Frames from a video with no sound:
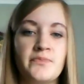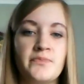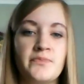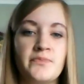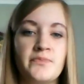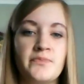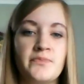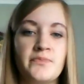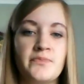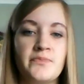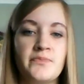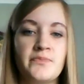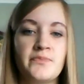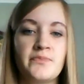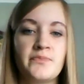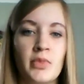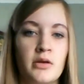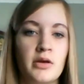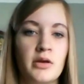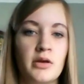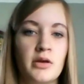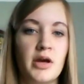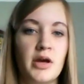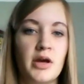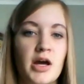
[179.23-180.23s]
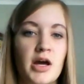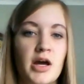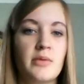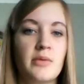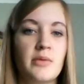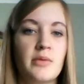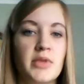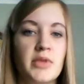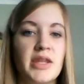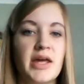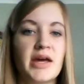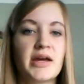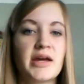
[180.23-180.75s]
Next, I
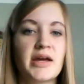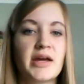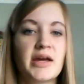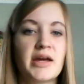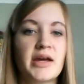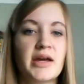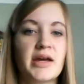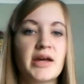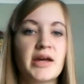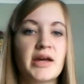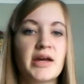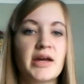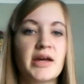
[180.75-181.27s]
wanted to talk about